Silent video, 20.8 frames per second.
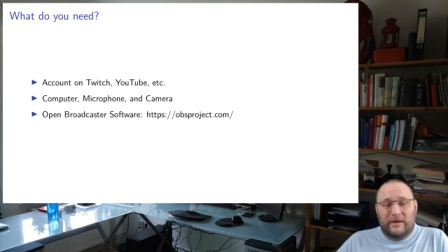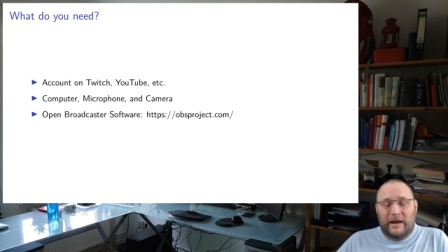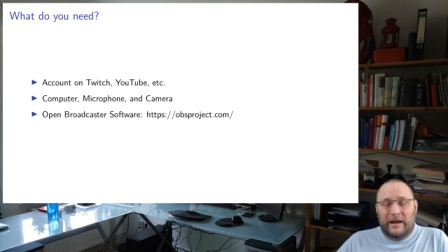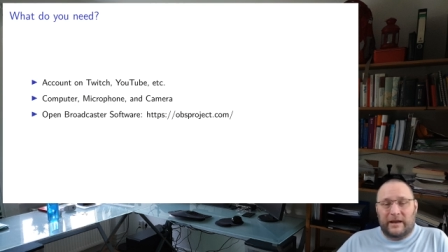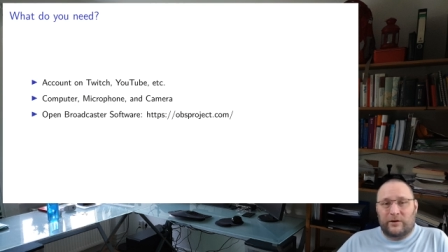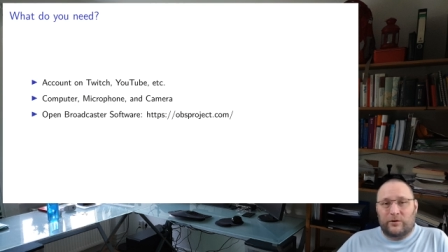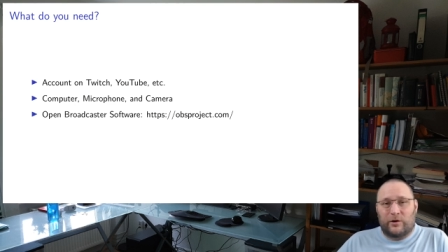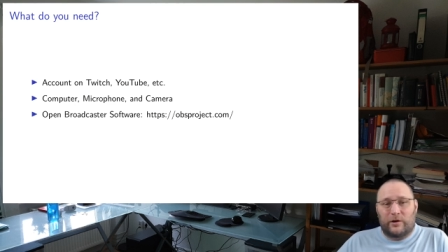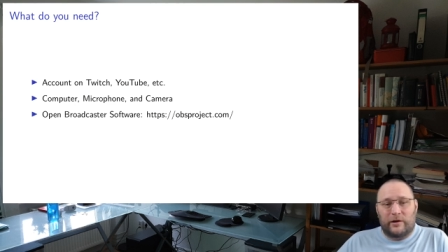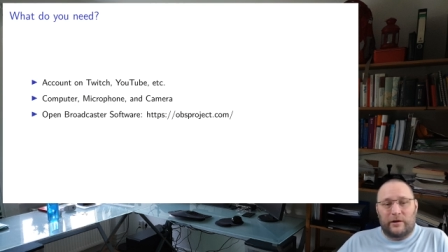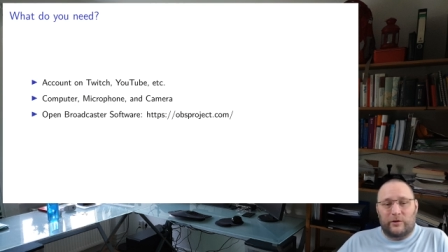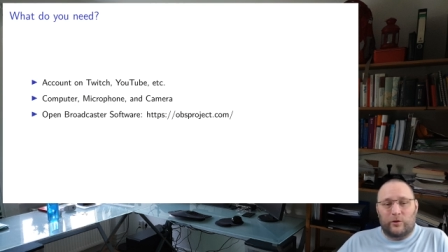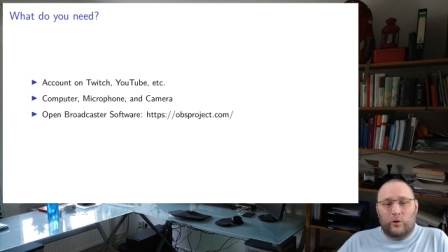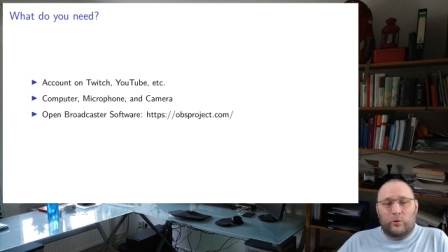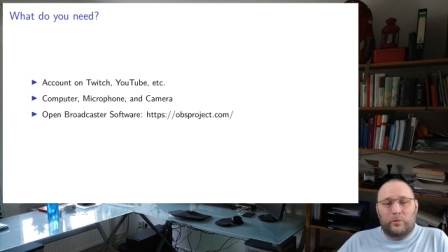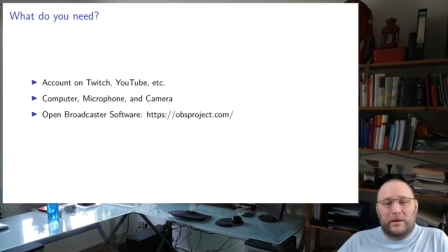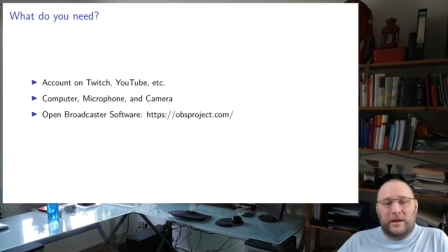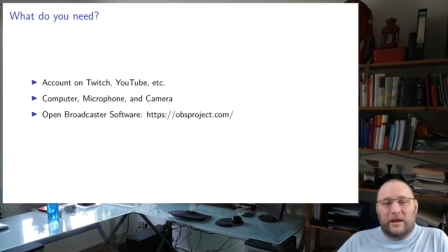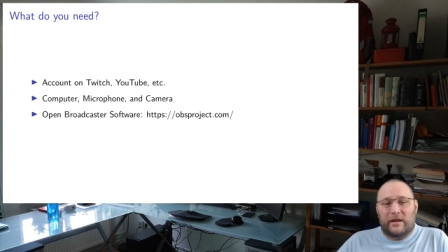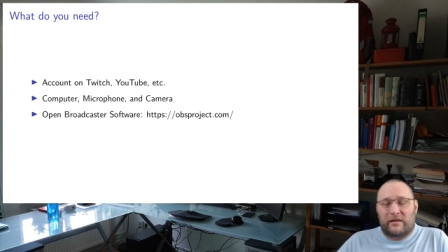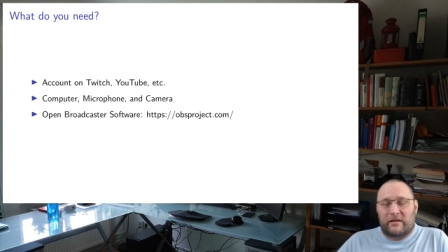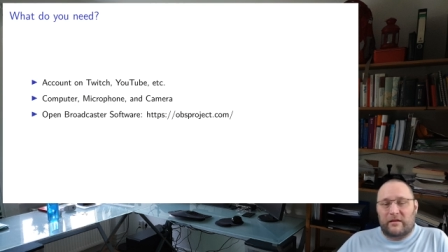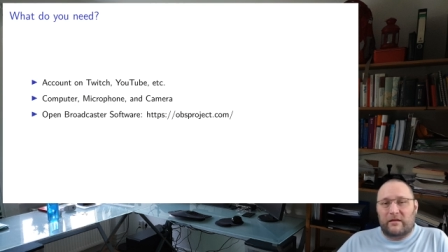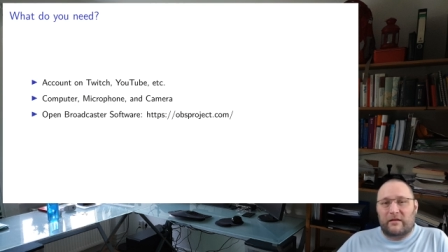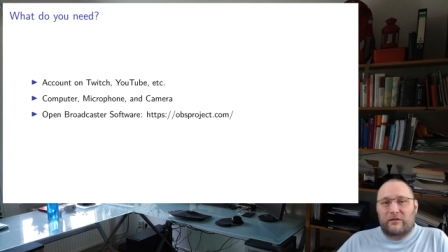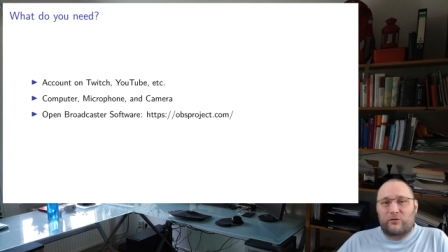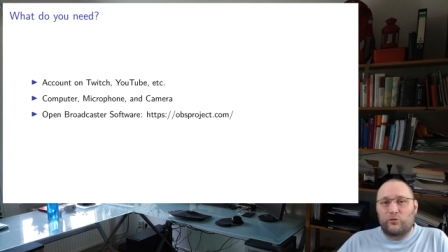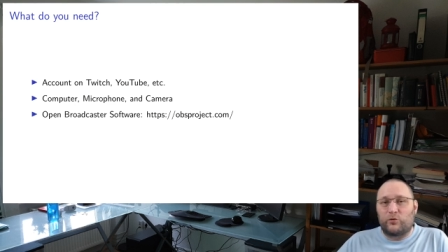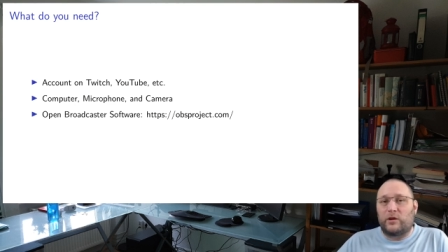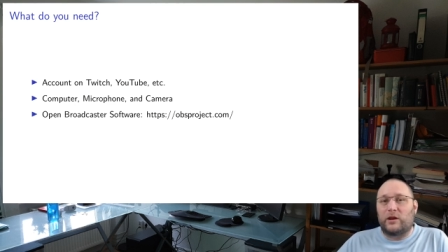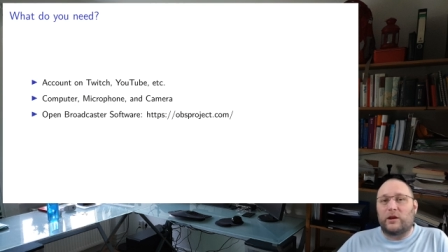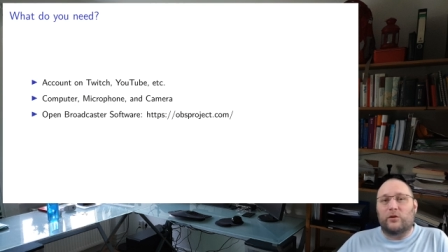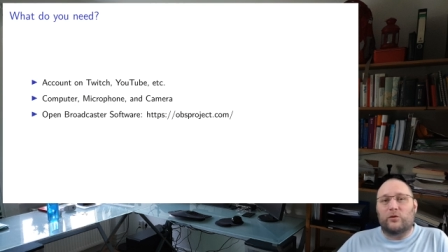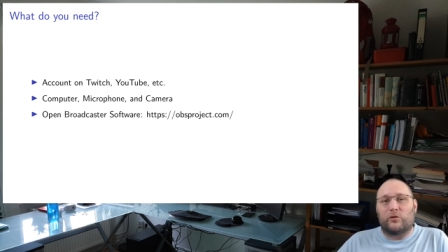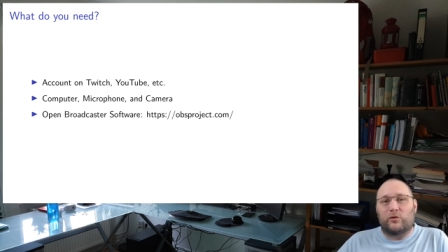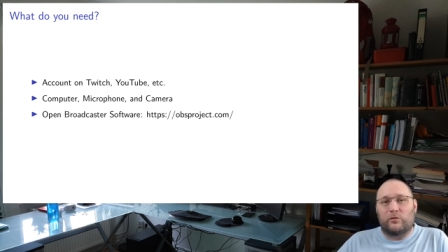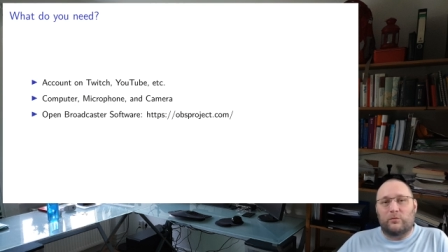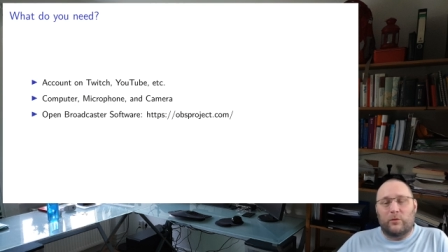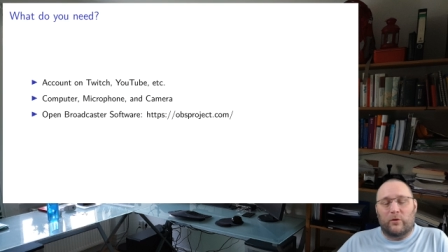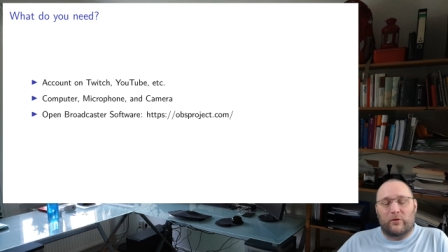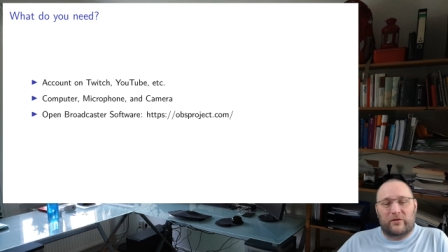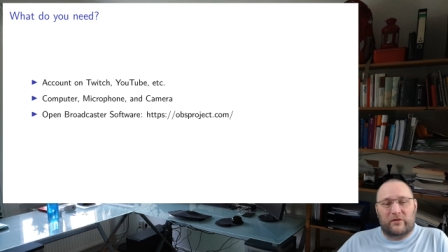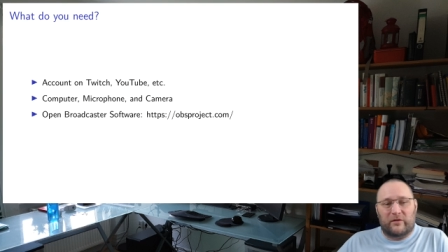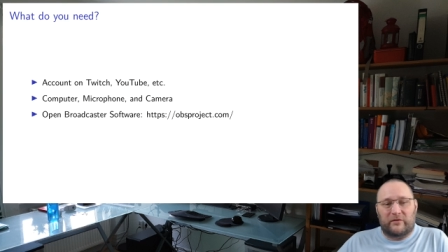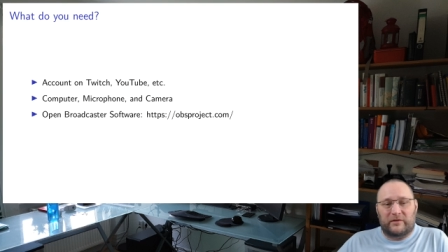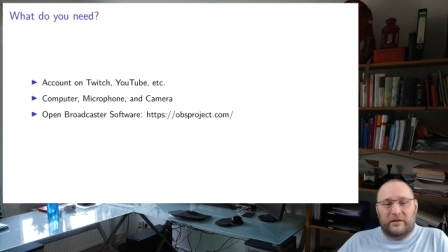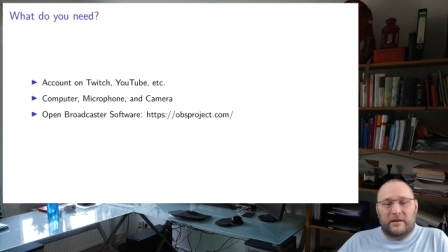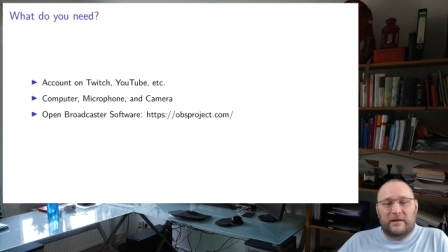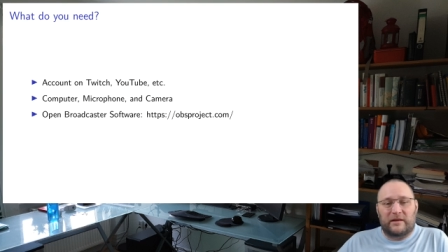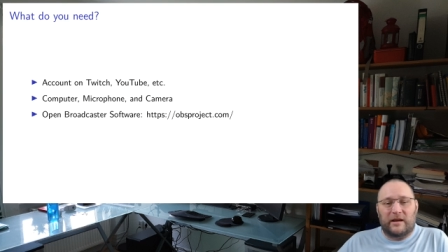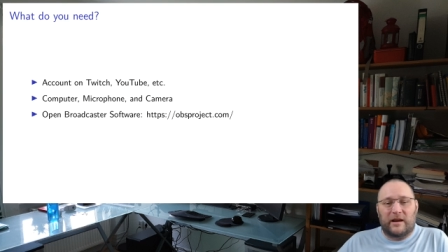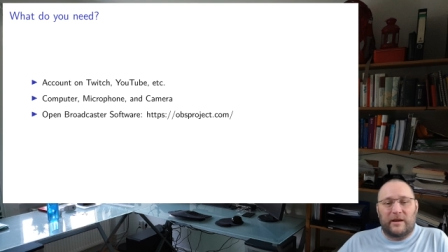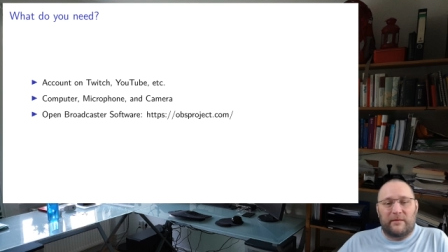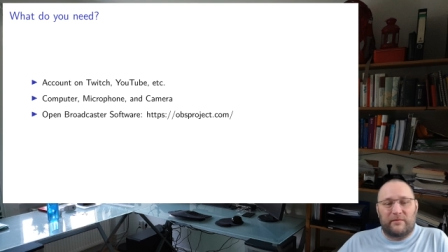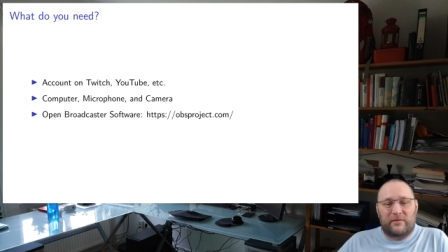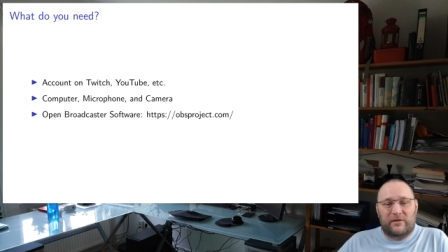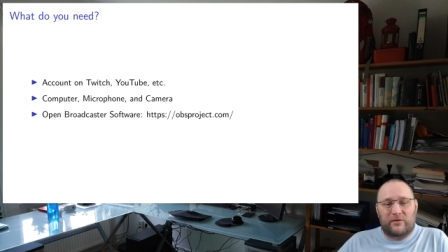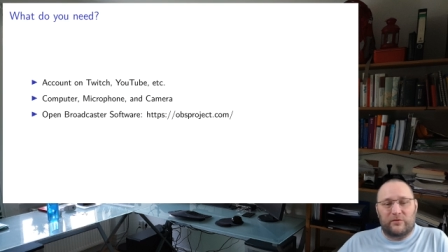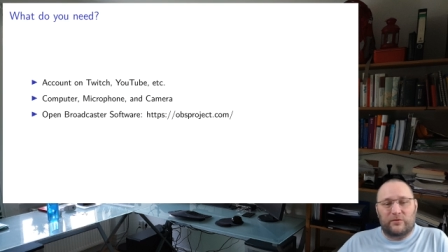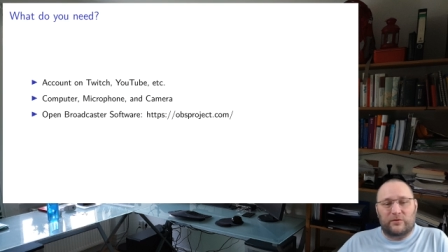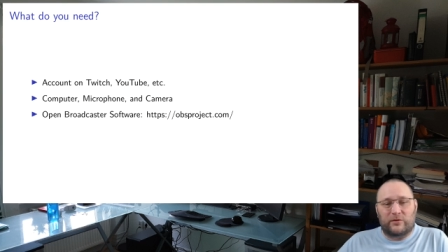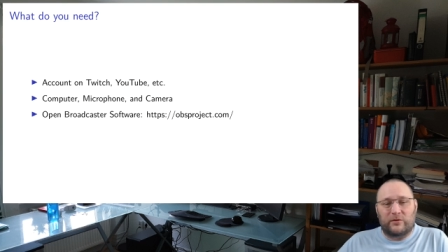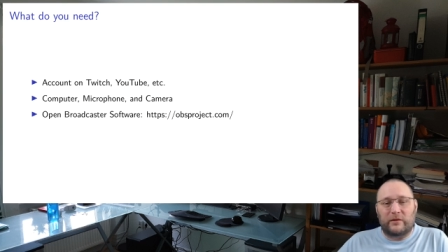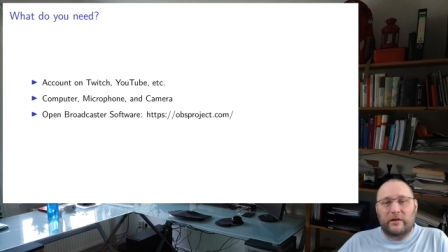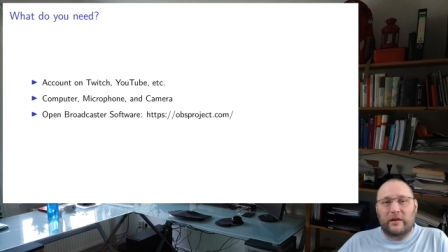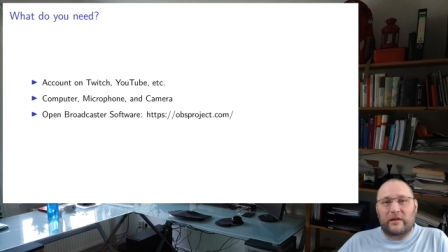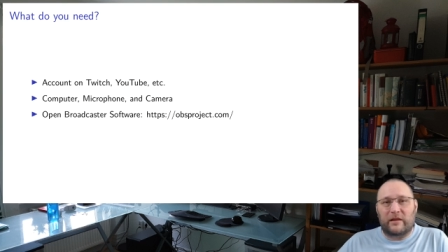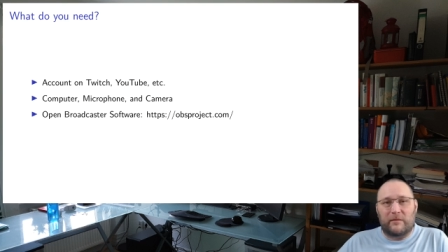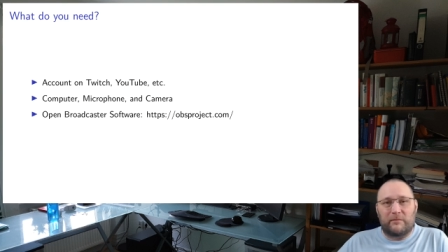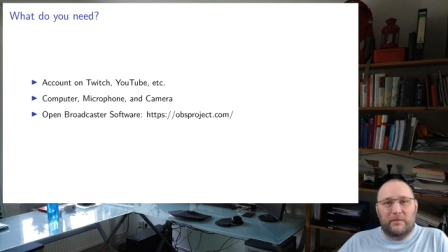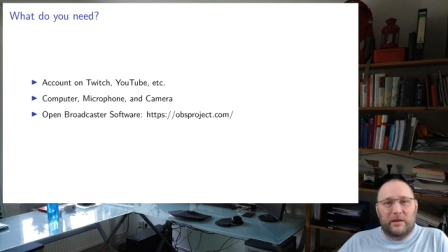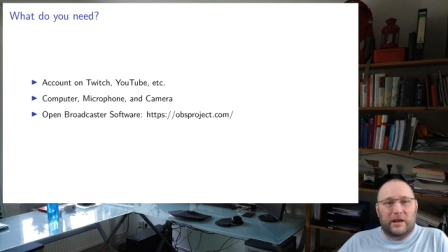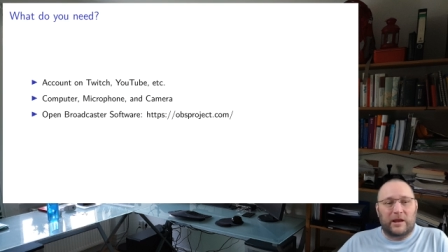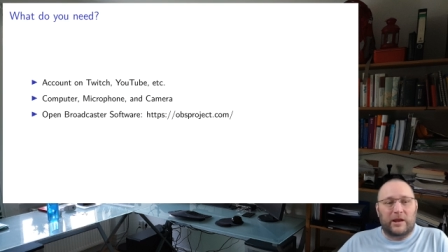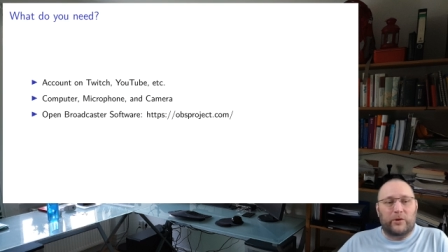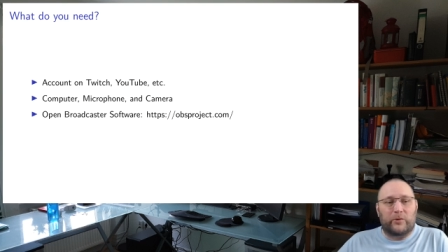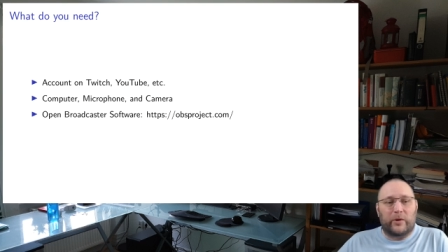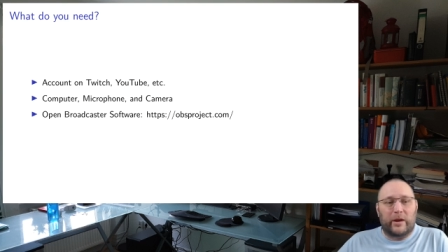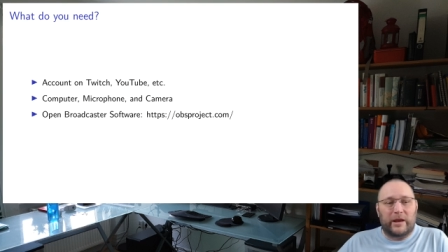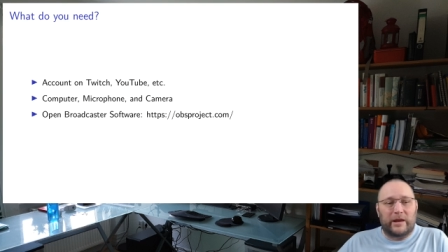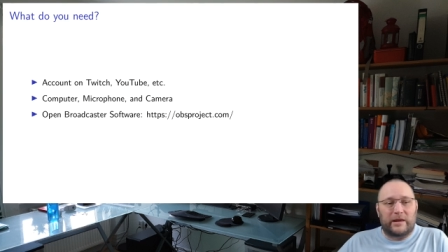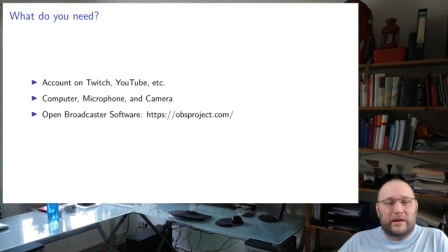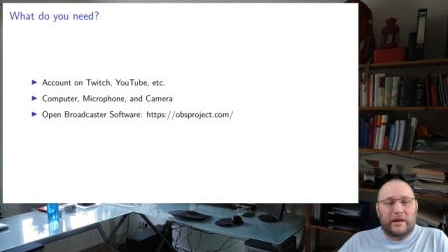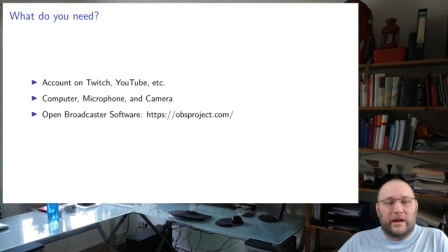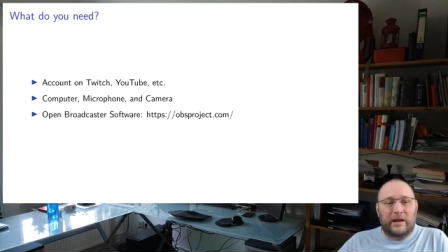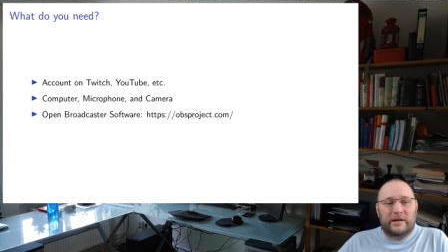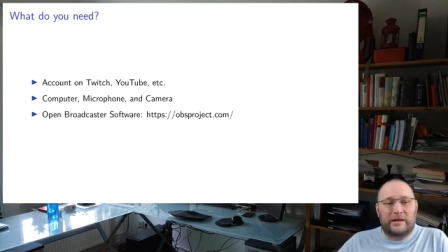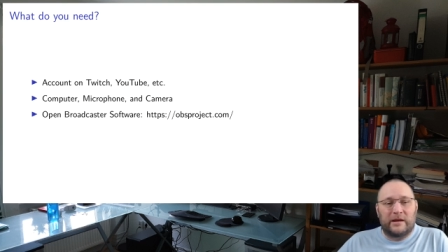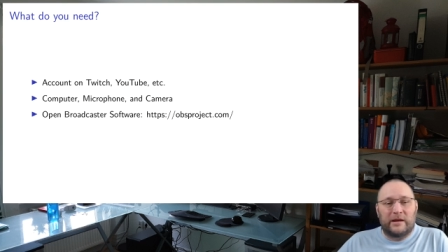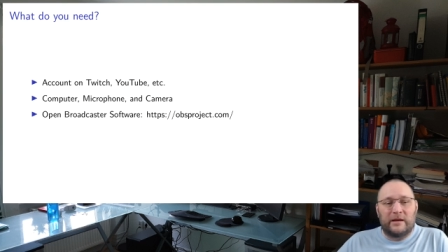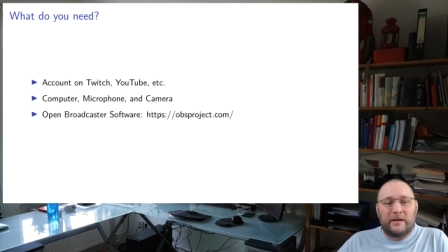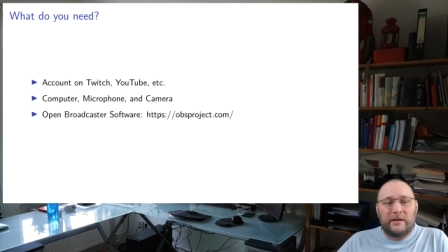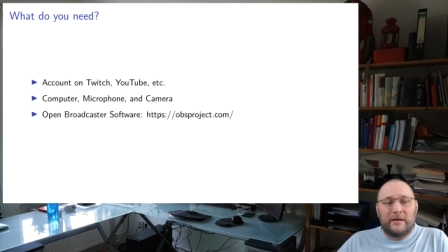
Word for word: I call it OBS Studio most of the times to, to disambiguate that.